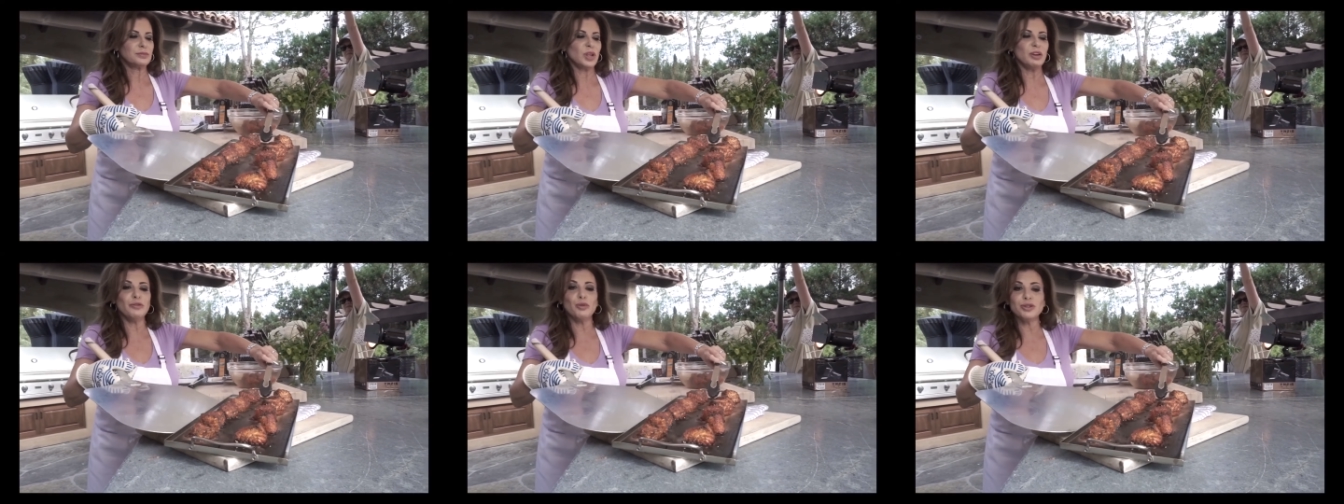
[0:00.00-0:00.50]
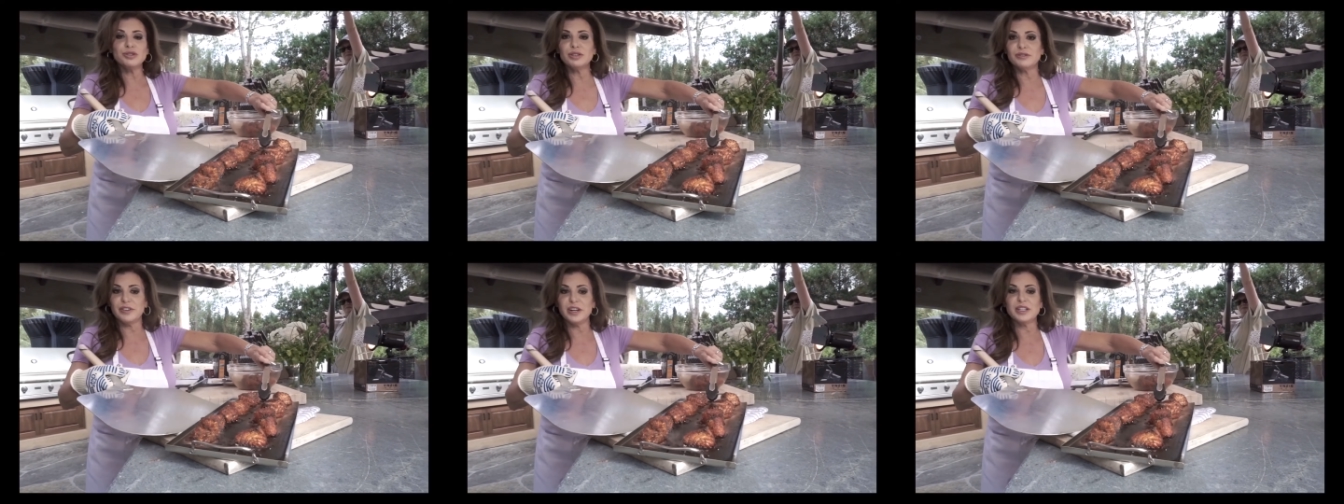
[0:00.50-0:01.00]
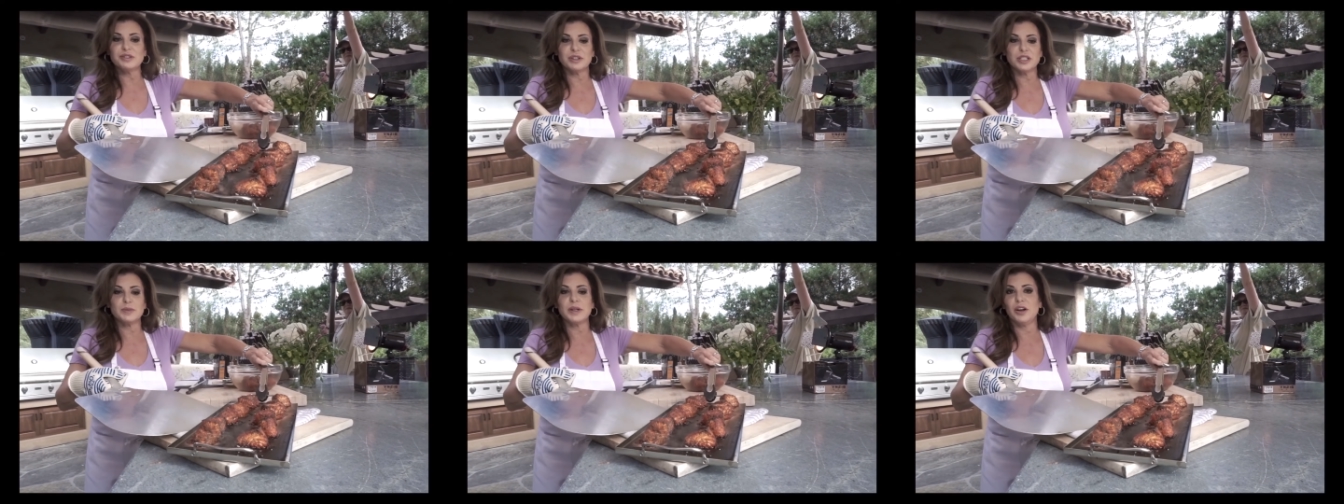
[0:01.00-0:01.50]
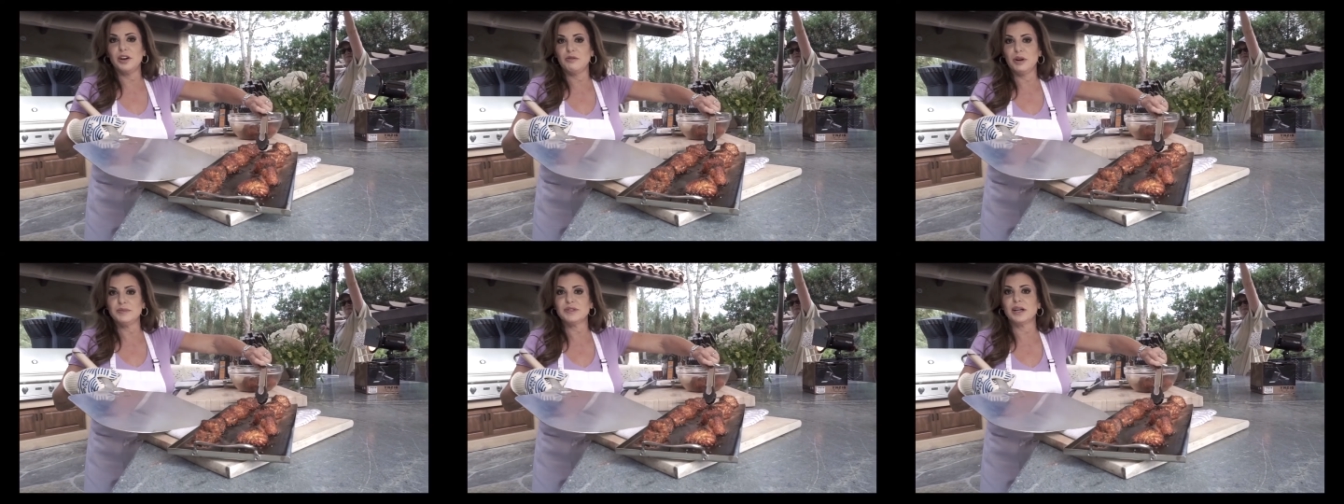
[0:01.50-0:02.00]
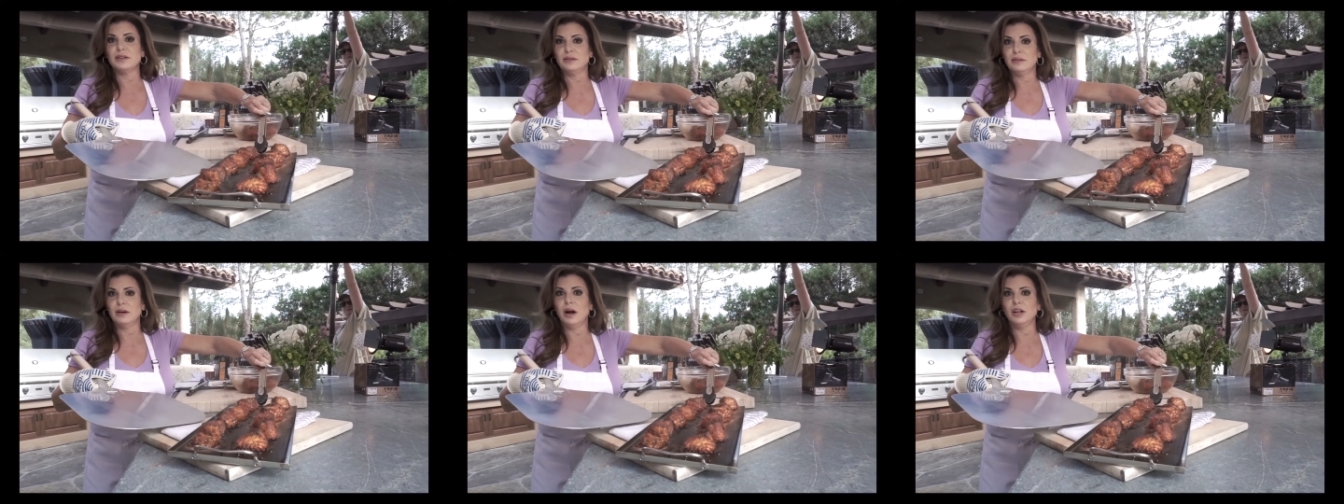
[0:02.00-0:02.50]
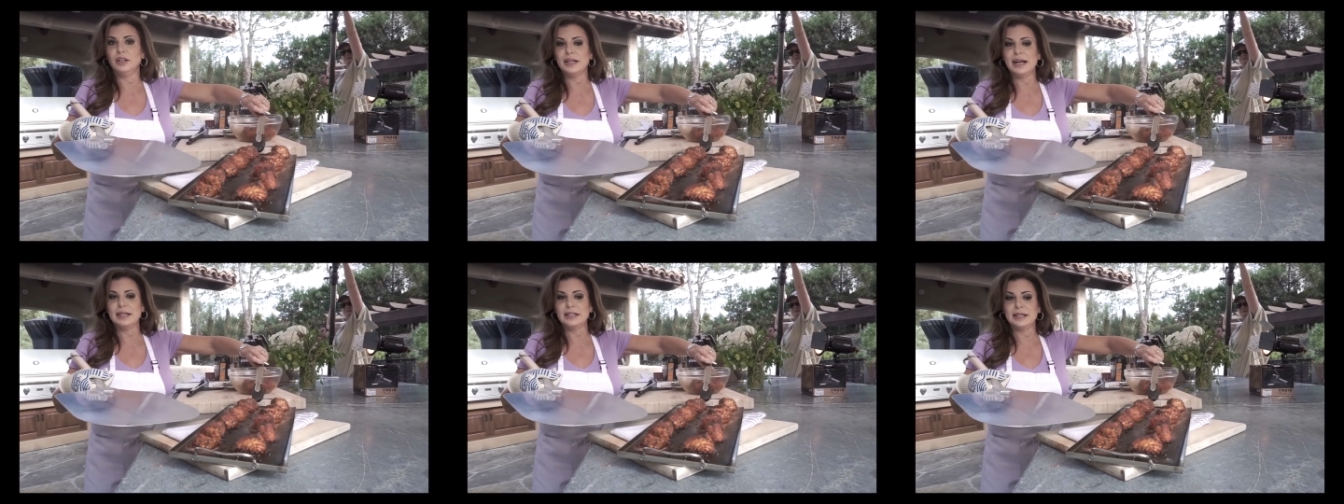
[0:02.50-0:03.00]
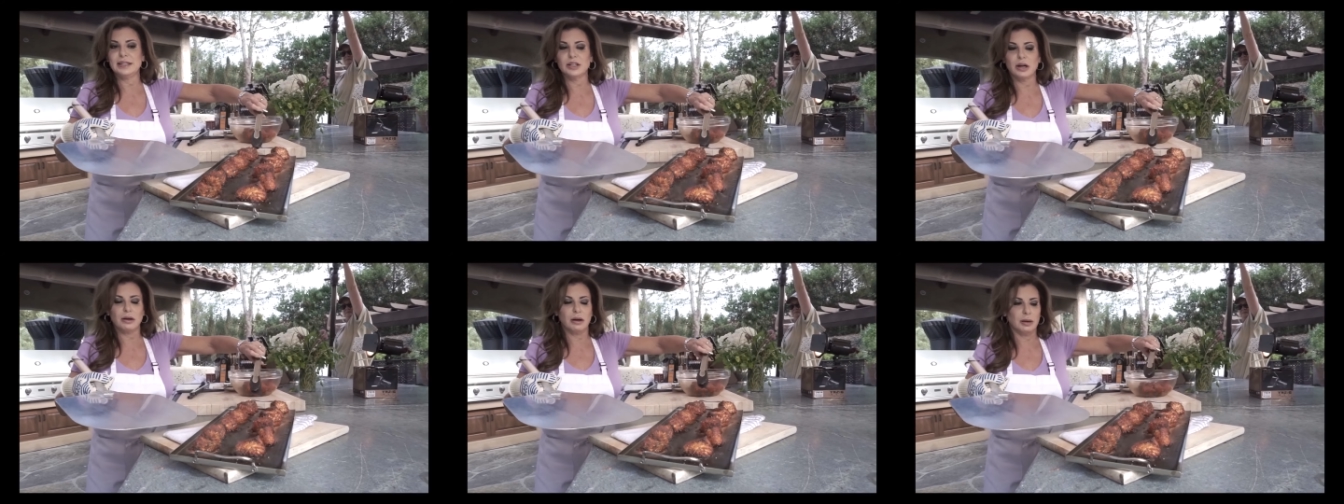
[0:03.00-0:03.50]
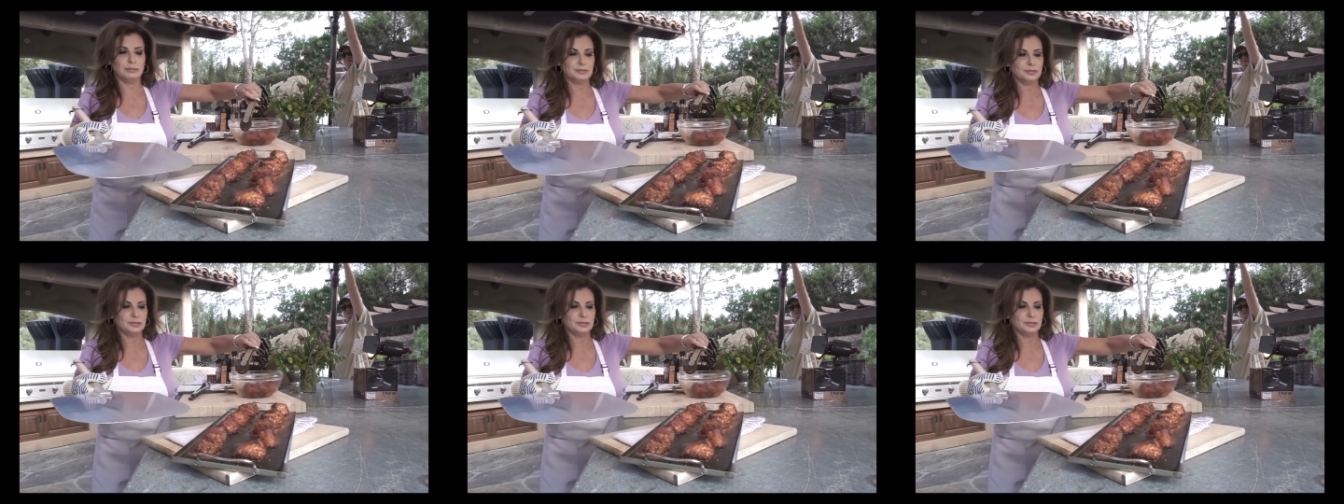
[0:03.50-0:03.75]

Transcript: Of course, you can find this recipe on our website, holidayanyday.com.